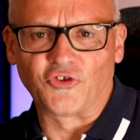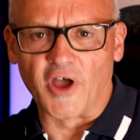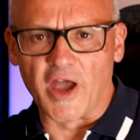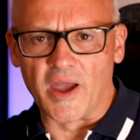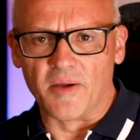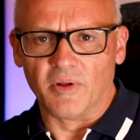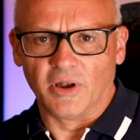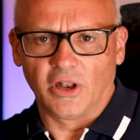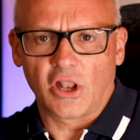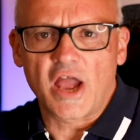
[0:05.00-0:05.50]

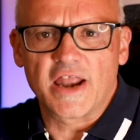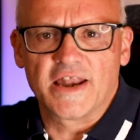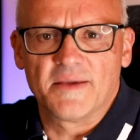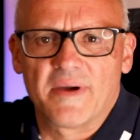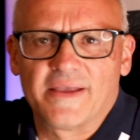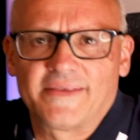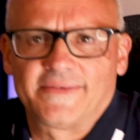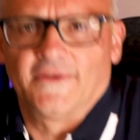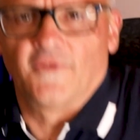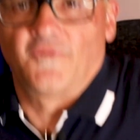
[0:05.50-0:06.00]
time, lining
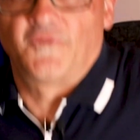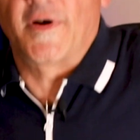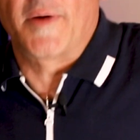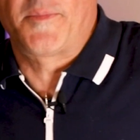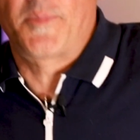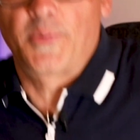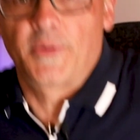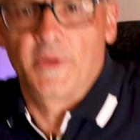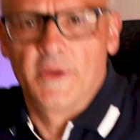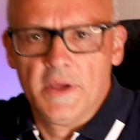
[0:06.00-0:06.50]
myself
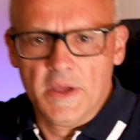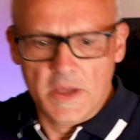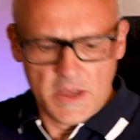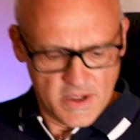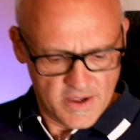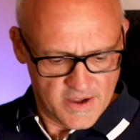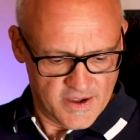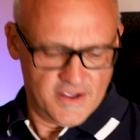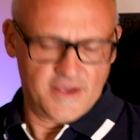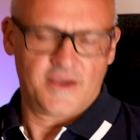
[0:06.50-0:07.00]
up.
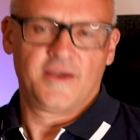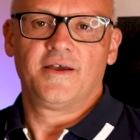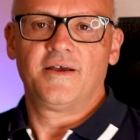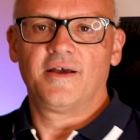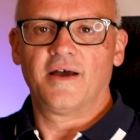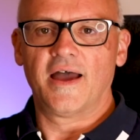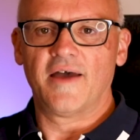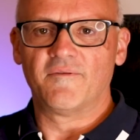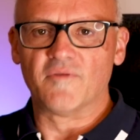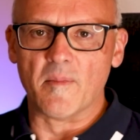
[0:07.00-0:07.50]

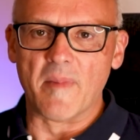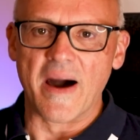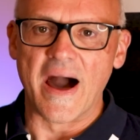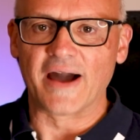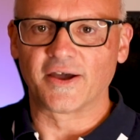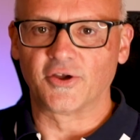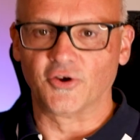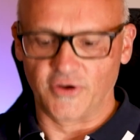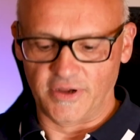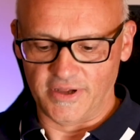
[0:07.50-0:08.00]
I have a
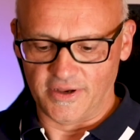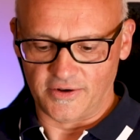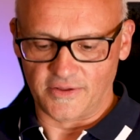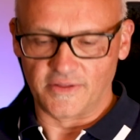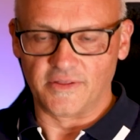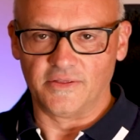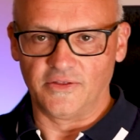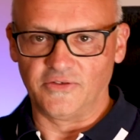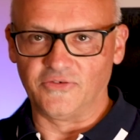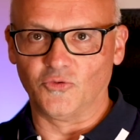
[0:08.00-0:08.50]
marker here.
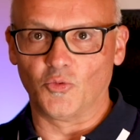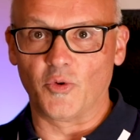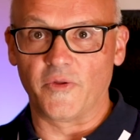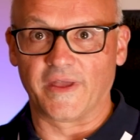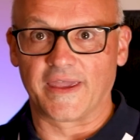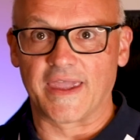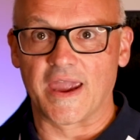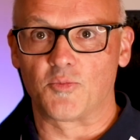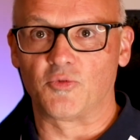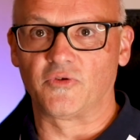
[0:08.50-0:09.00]
This is where the
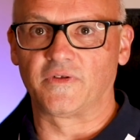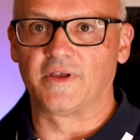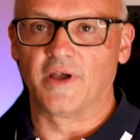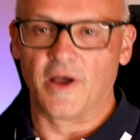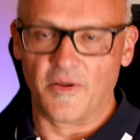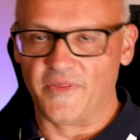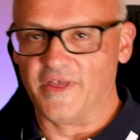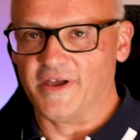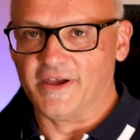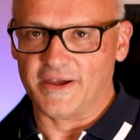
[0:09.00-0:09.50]
camera's,
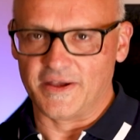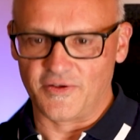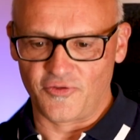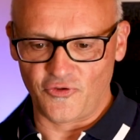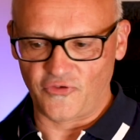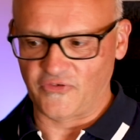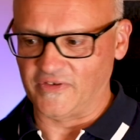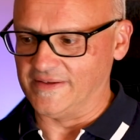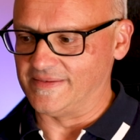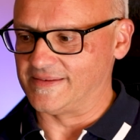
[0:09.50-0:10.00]
the
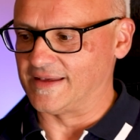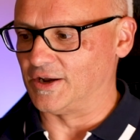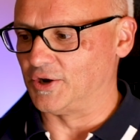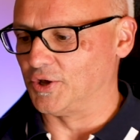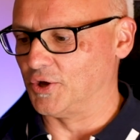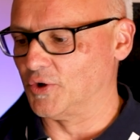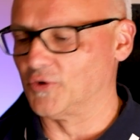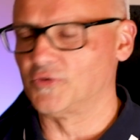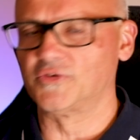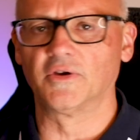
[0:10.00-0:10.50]
seat's got to
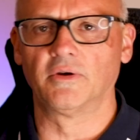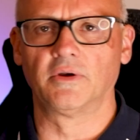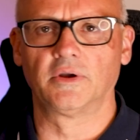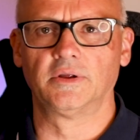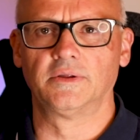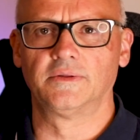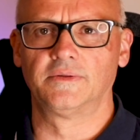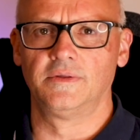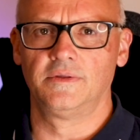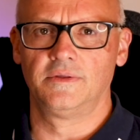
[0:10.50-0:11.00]
go so
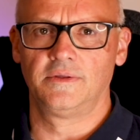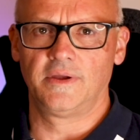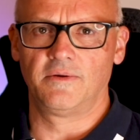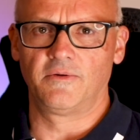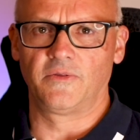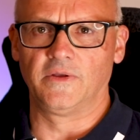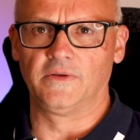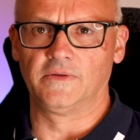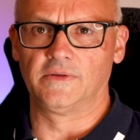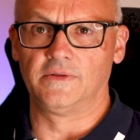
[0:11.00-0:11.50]

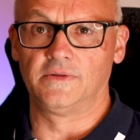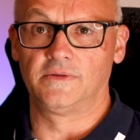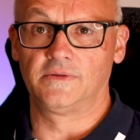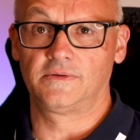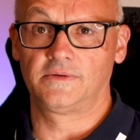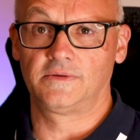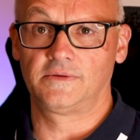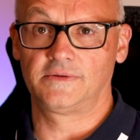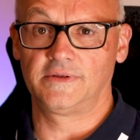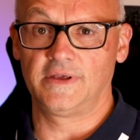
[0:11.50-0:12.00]
everything's in
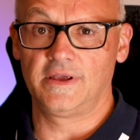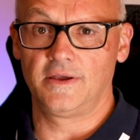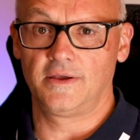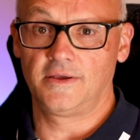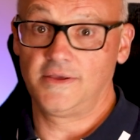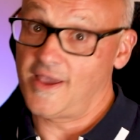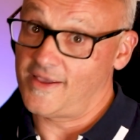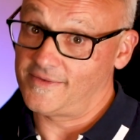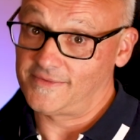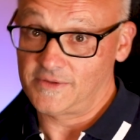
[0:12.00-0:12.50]
sync.
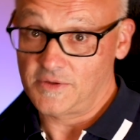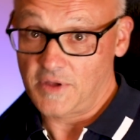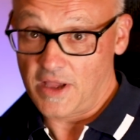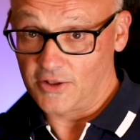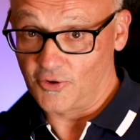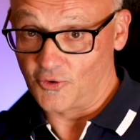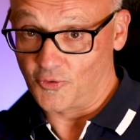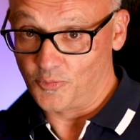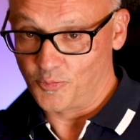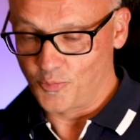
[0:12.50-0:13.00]
Yes,
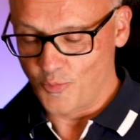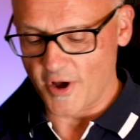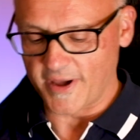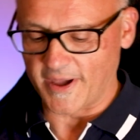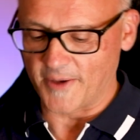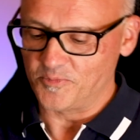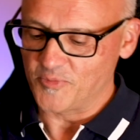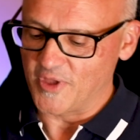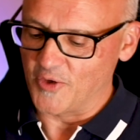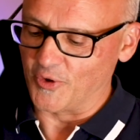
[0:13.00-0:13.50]
hello.
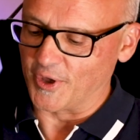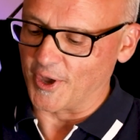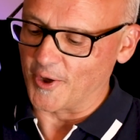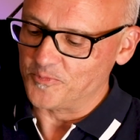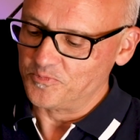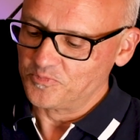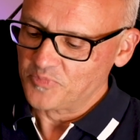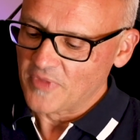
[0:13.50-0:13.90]
Okay, here we go.